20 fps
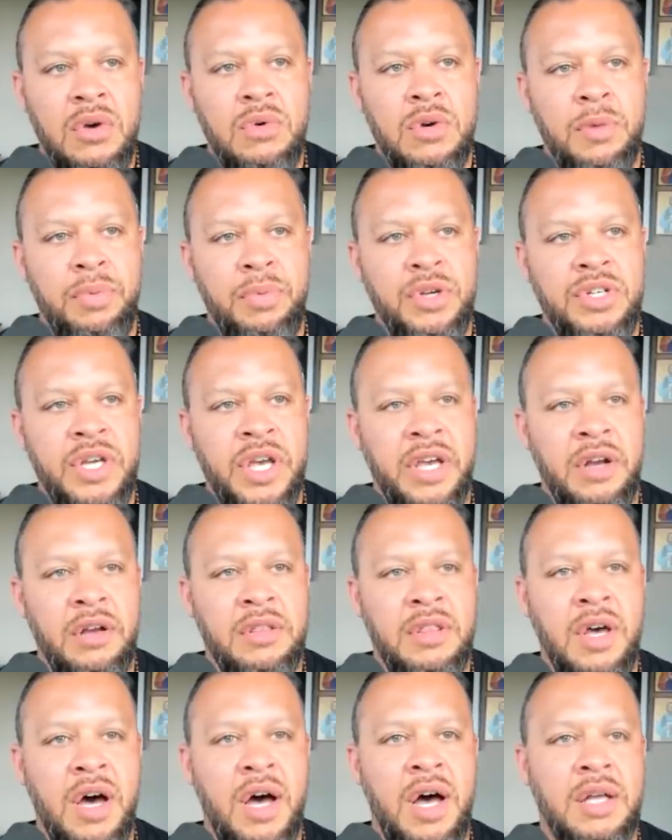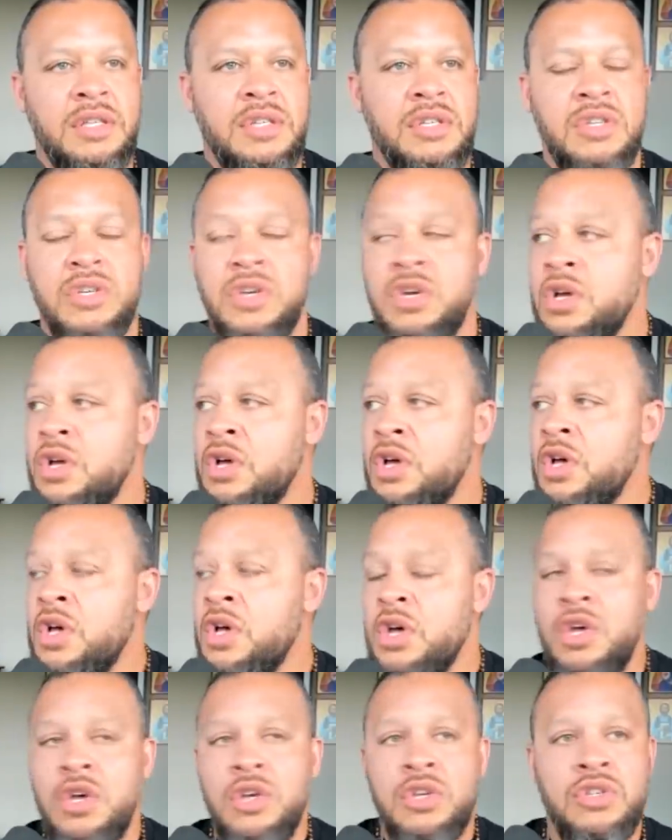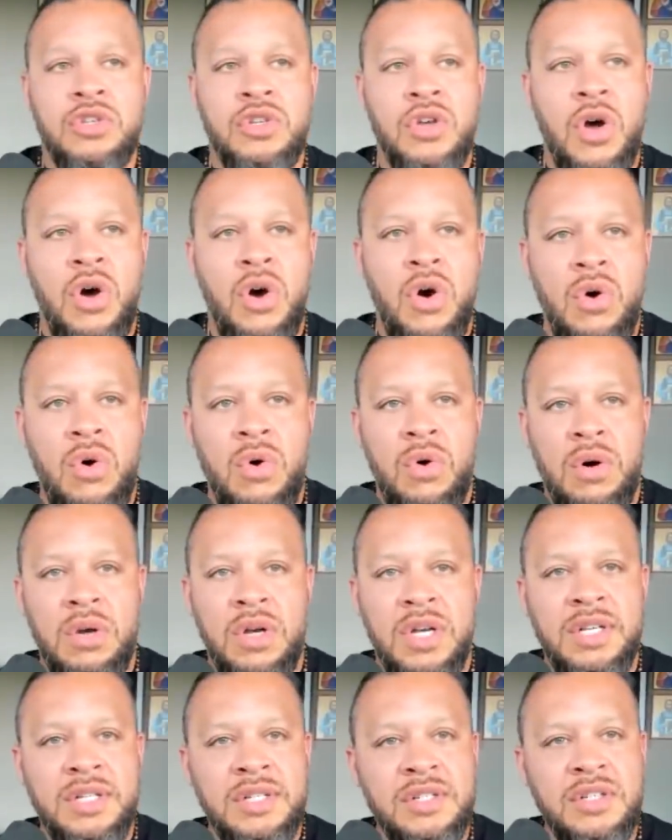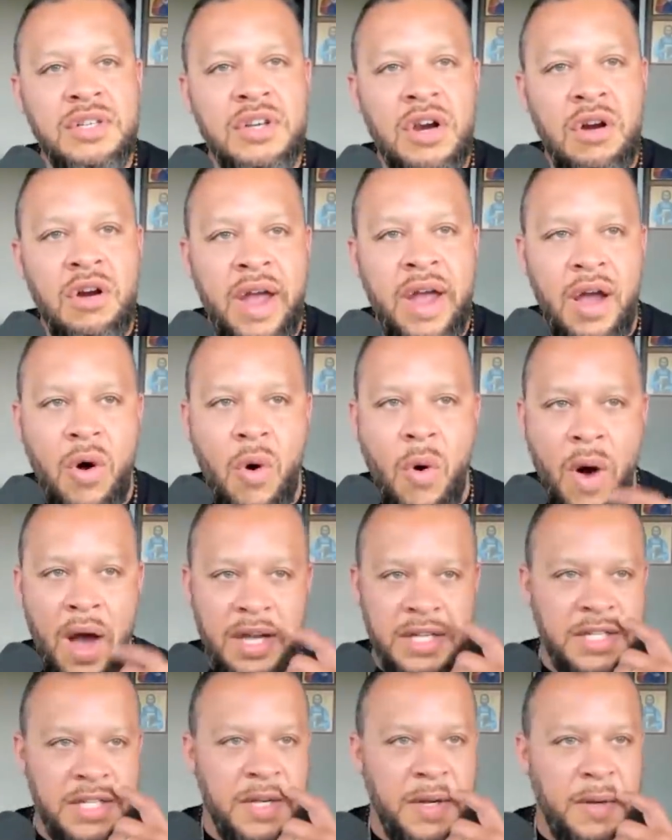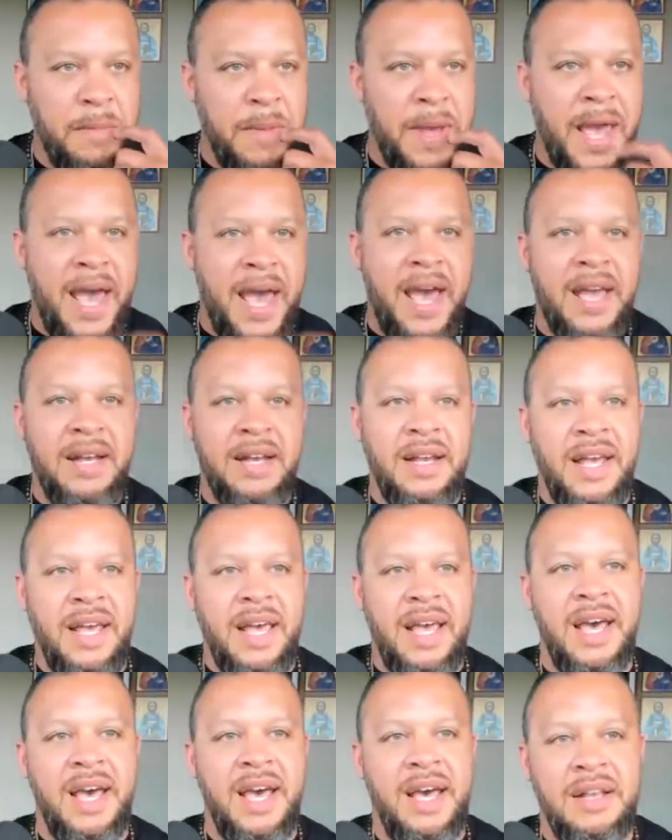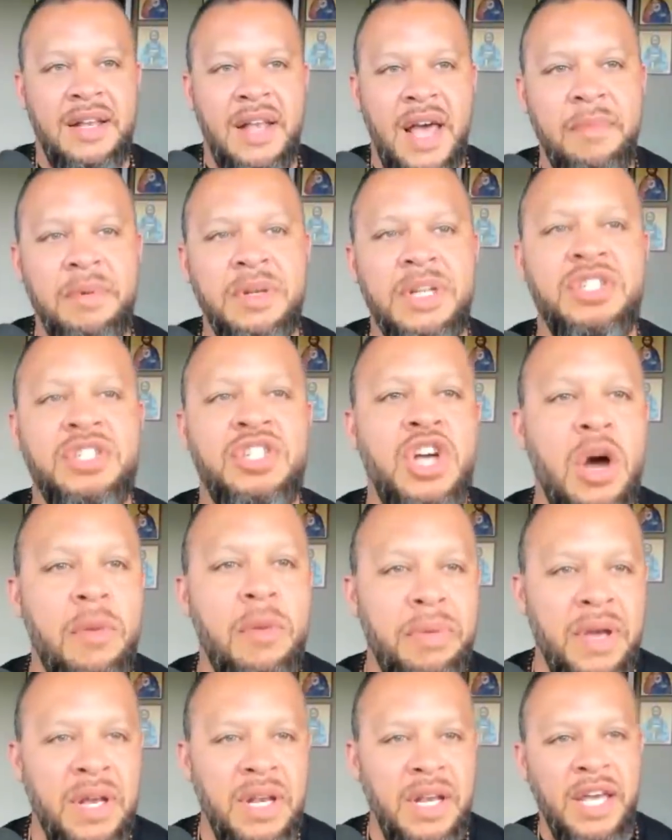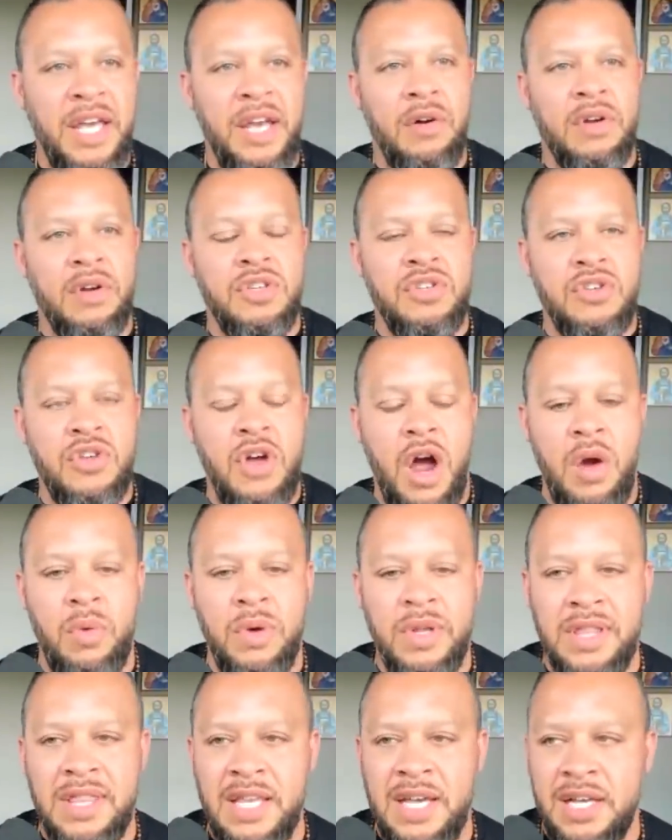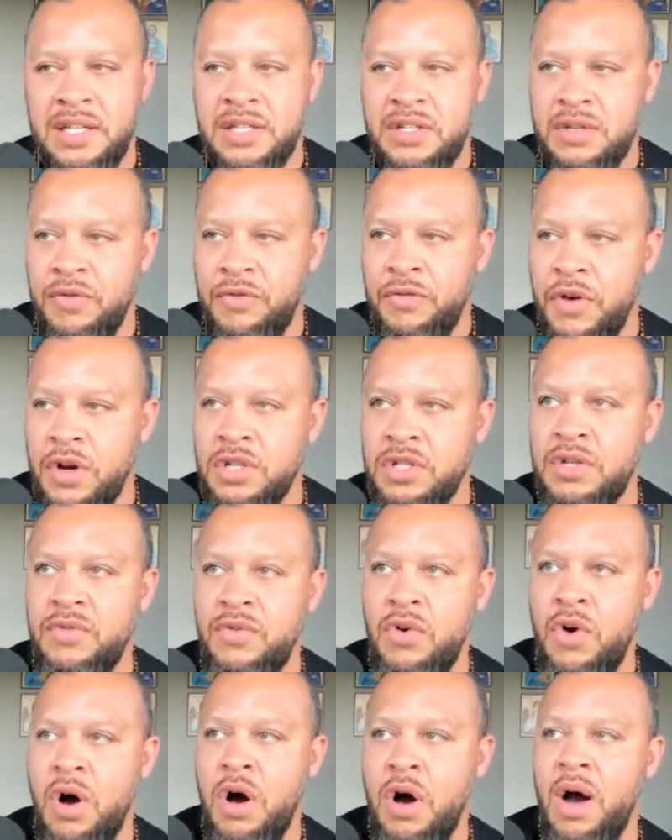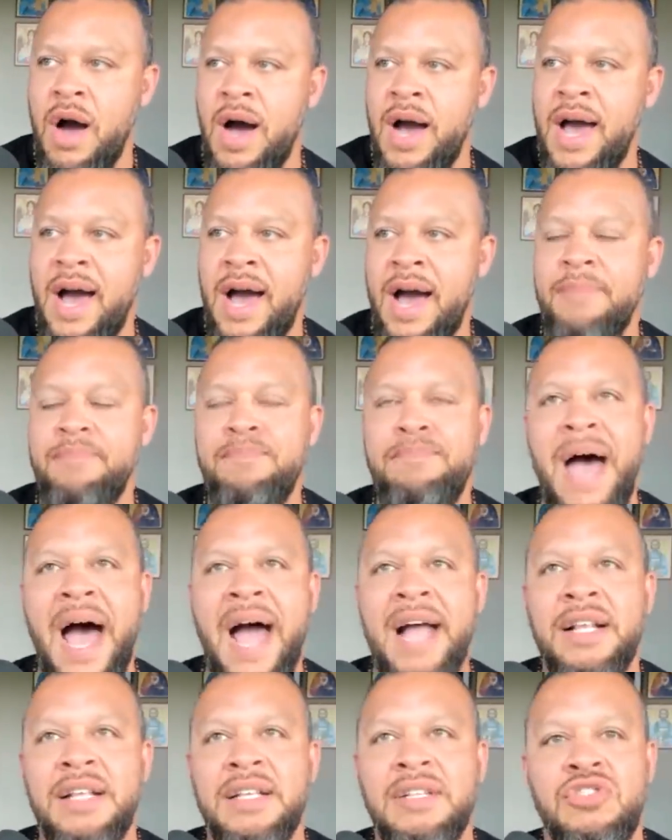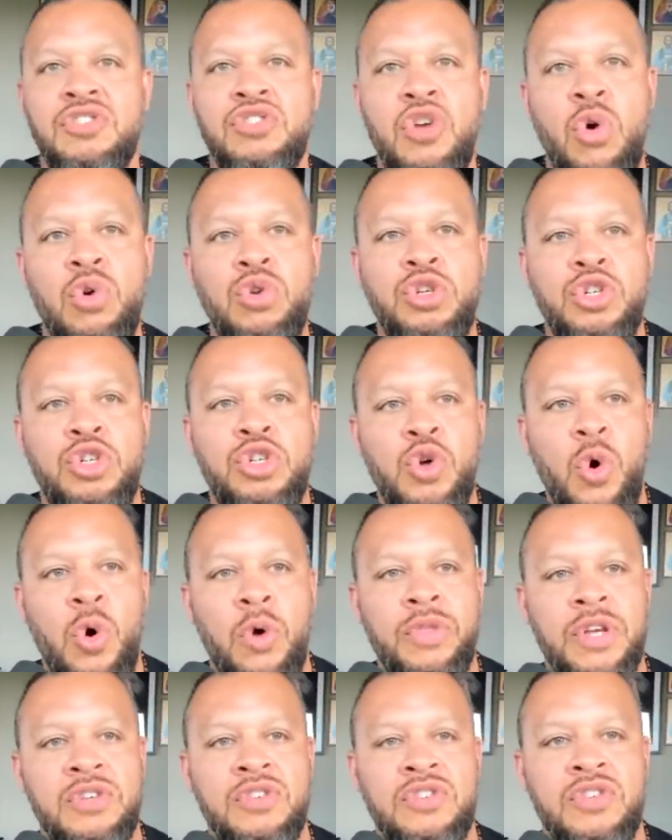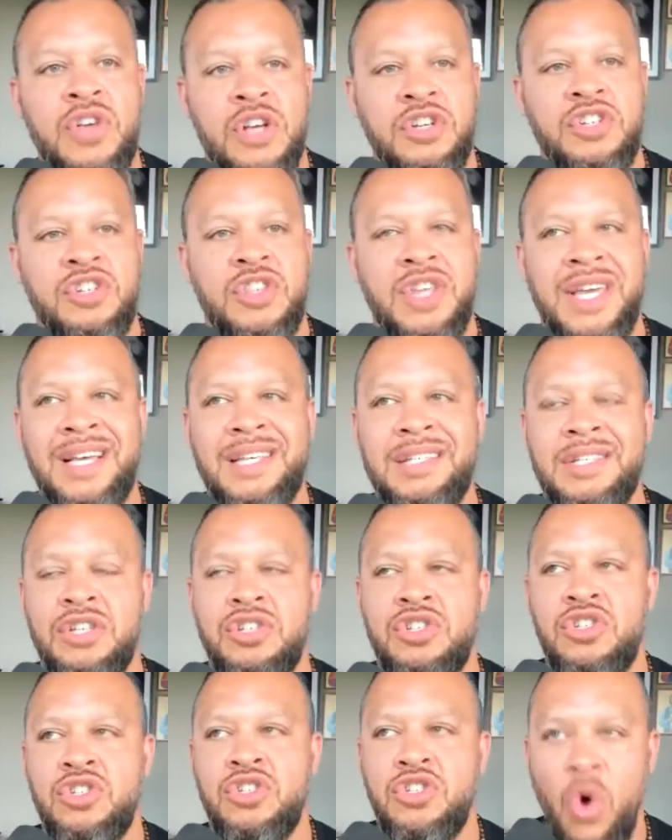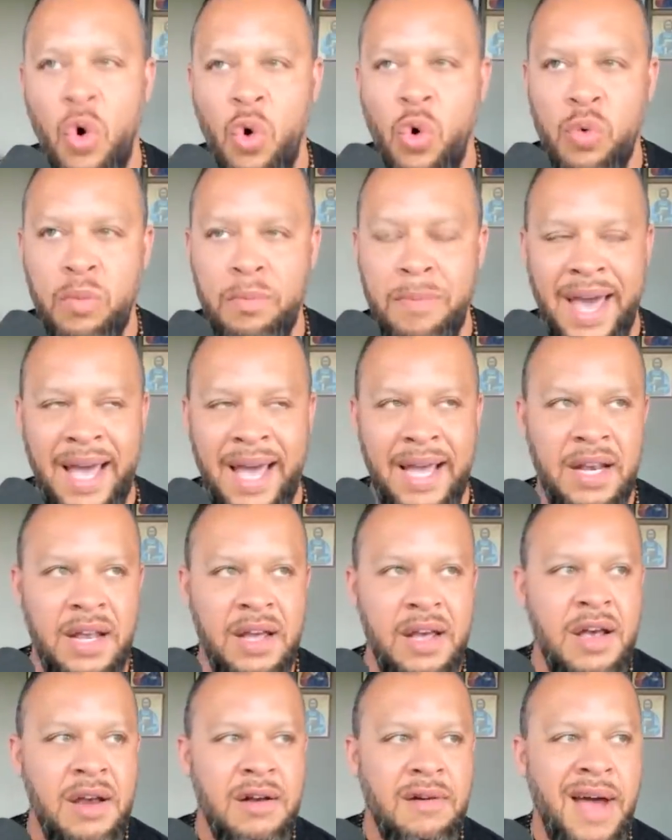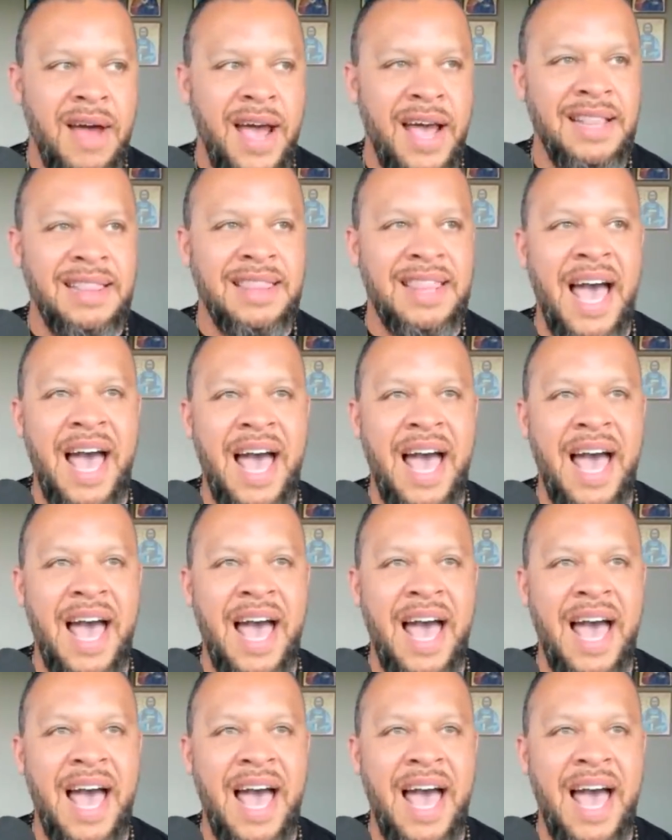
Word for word: Would appreciate your thoughts. So, this is a great question, man. And I'm going to jump in here and start with this. First of all, I, am not so sure there's such thing as a soulmate, right?